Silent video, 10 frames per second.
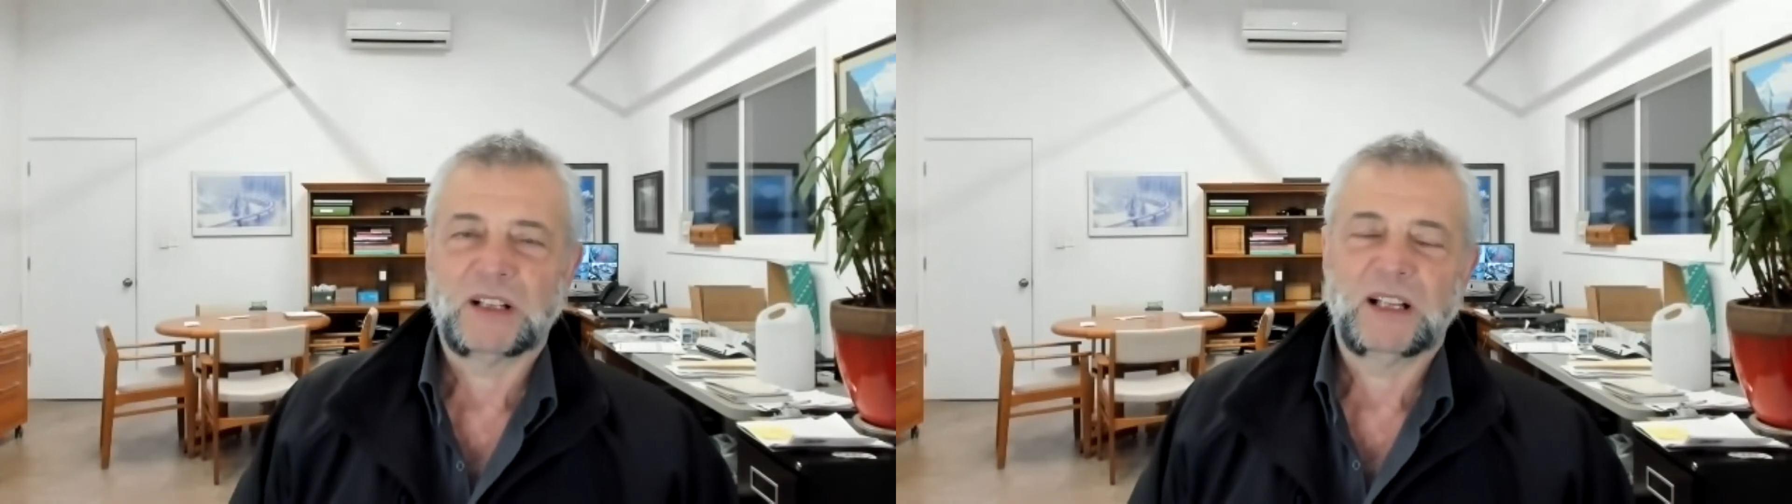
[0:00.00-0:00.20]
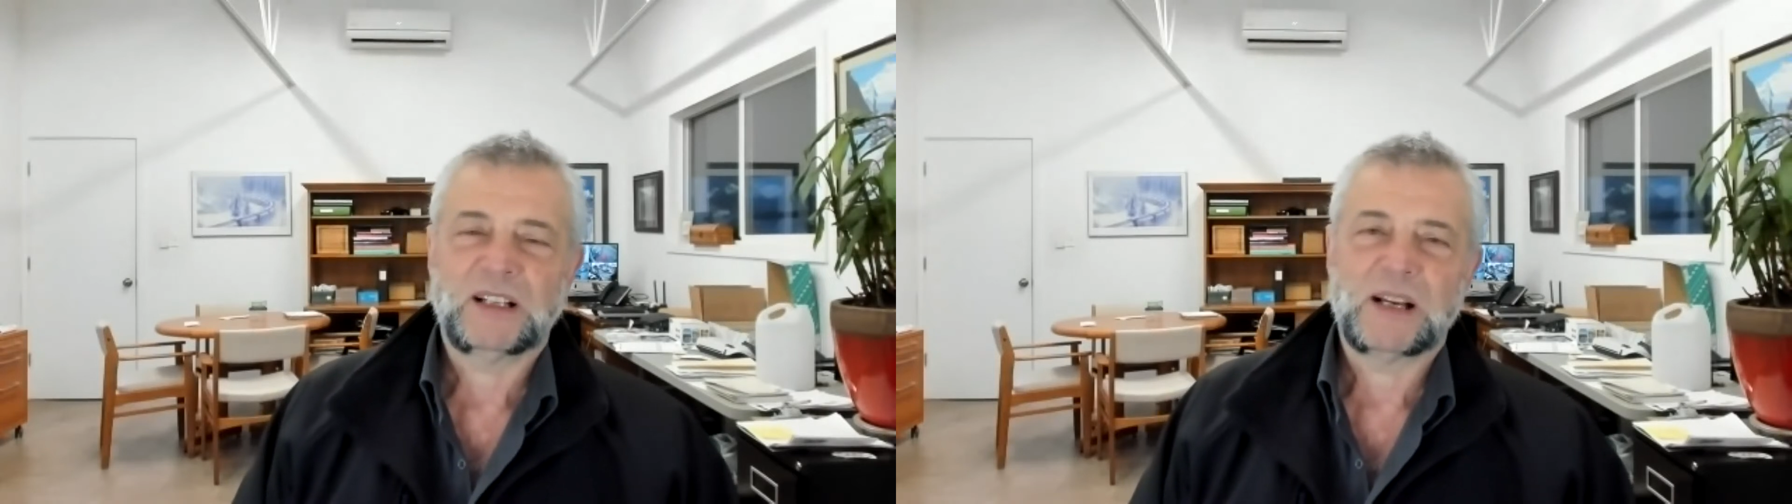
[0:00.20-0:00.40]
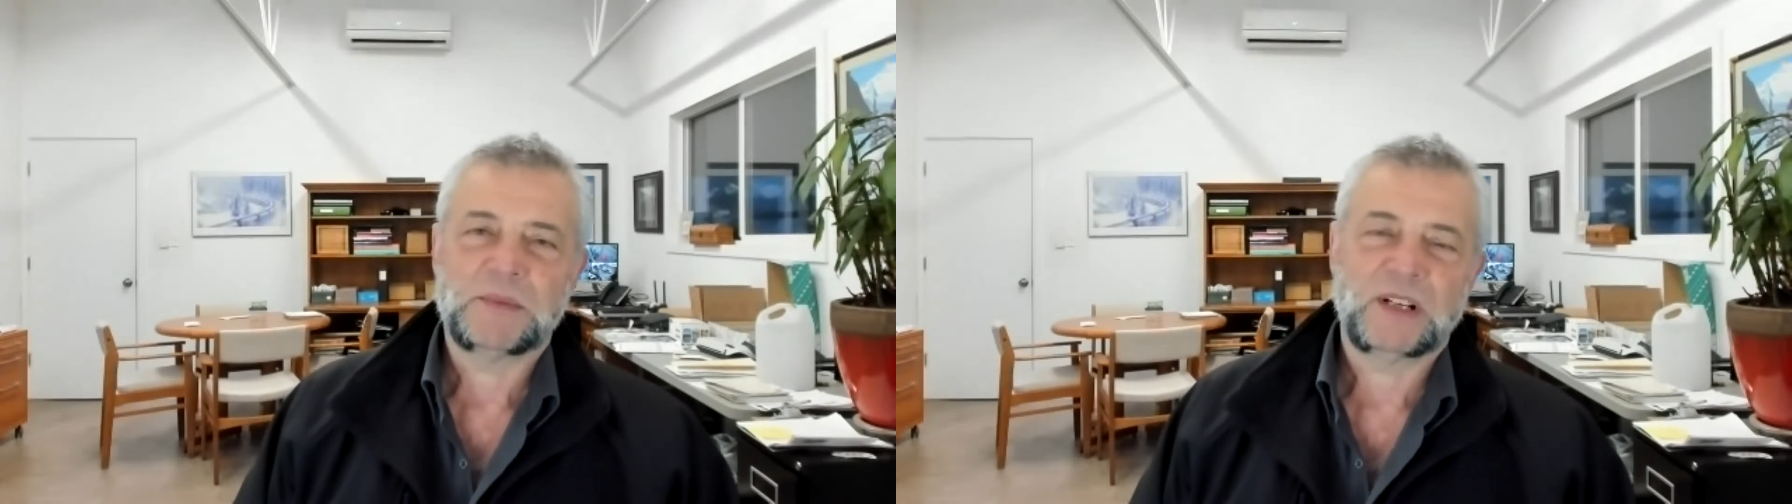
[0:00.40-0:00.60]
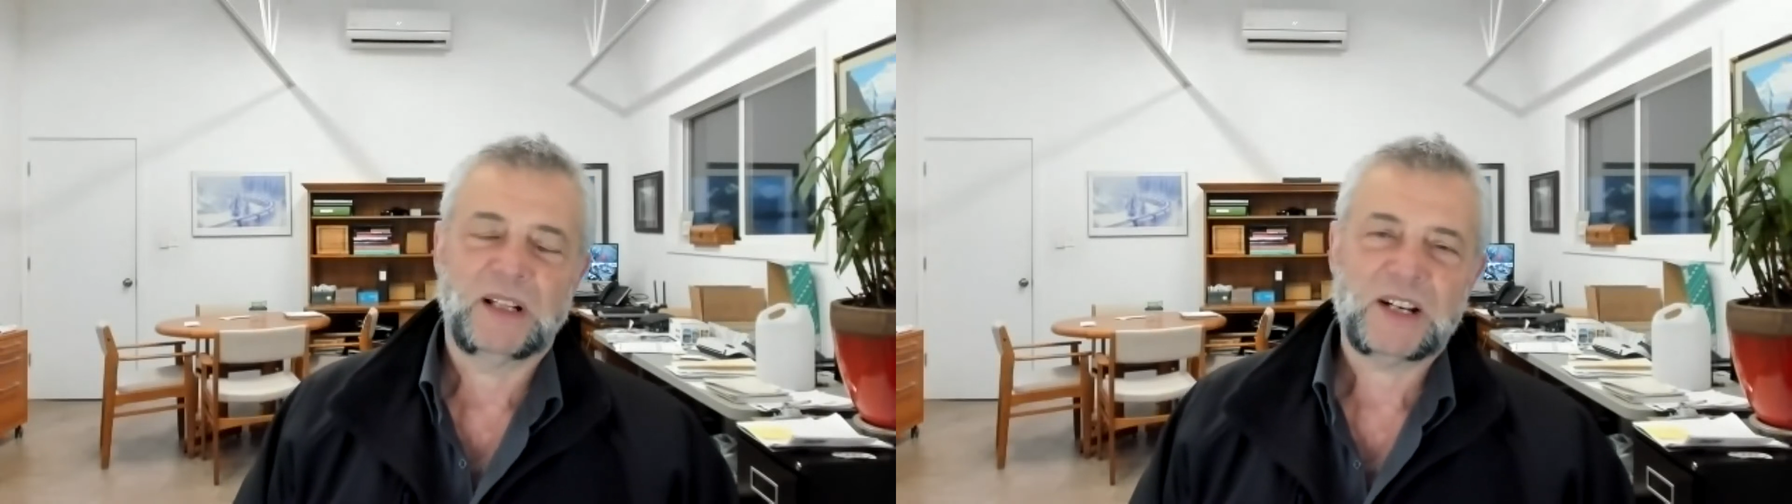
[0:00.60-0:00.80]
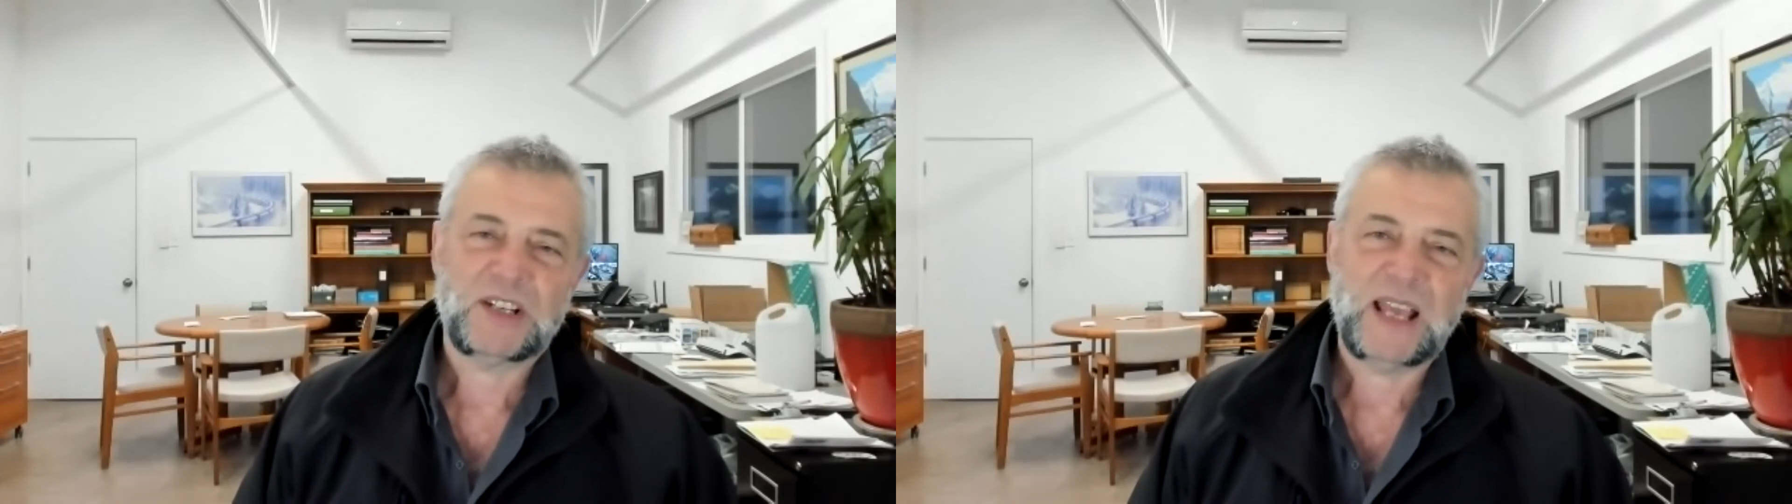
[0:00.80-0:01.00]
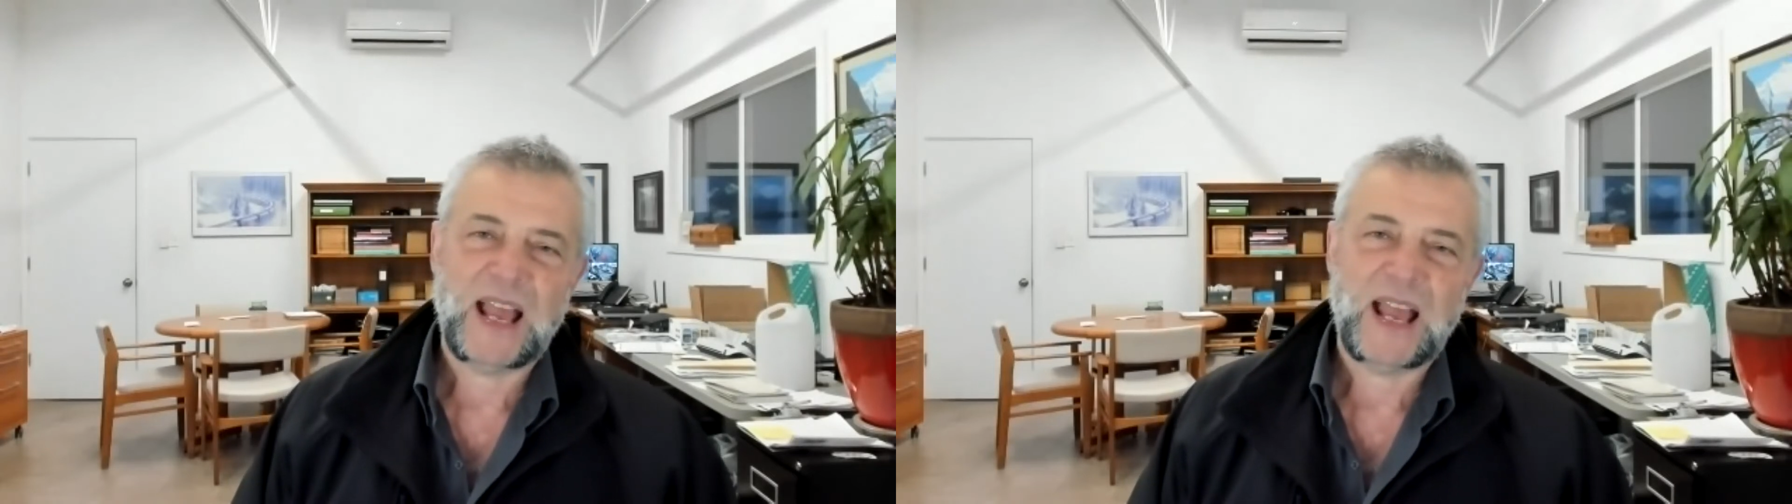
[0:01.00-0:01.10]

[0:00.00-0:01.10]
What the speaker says: a lot of times they'll actually